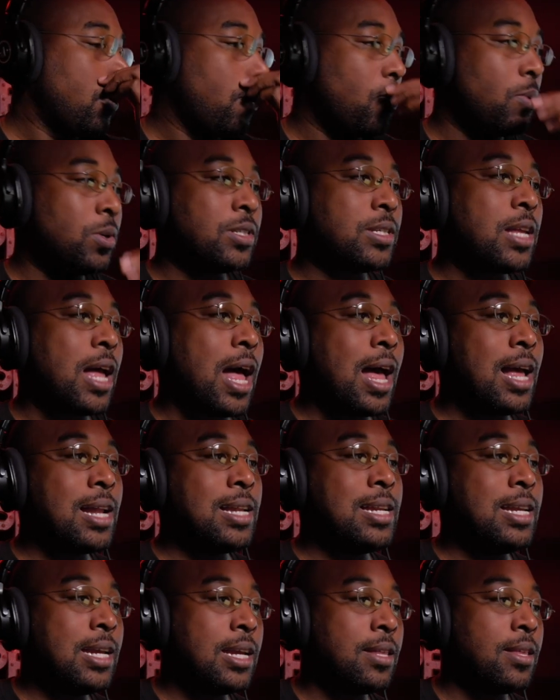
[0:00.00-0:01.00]
was the
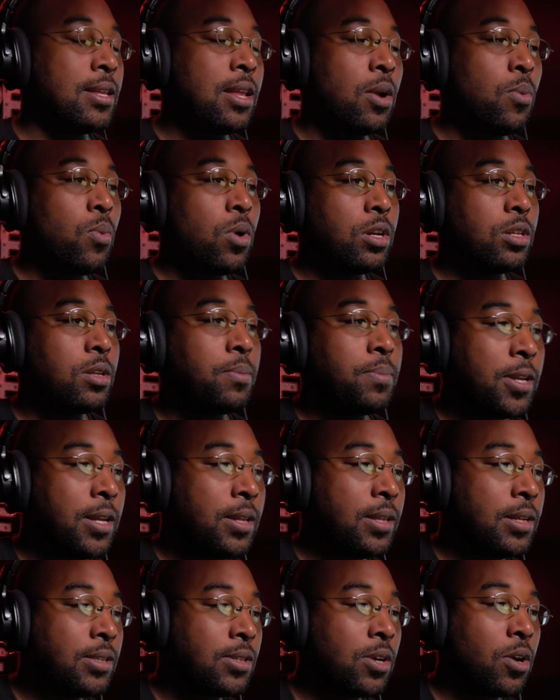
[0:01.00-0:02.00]
idea that they wanted to play
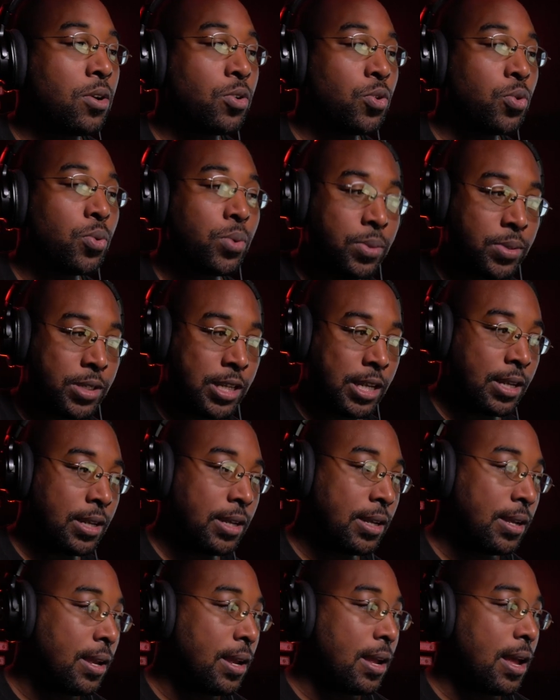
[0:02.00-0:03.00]
this song Cruising
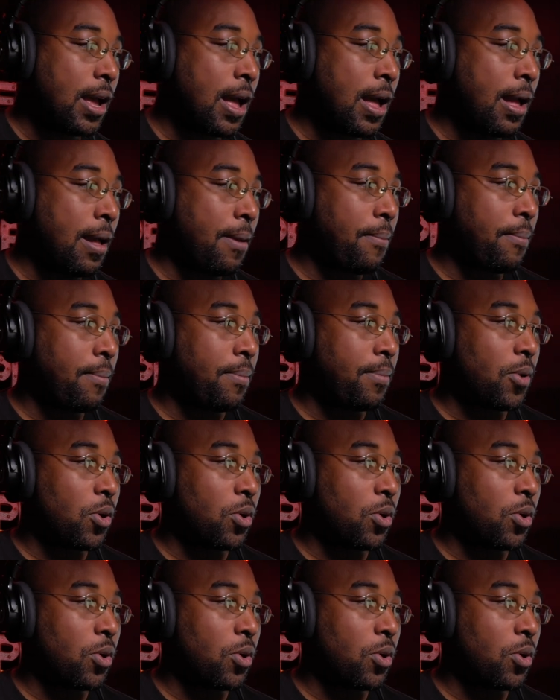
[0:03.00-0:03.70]
um,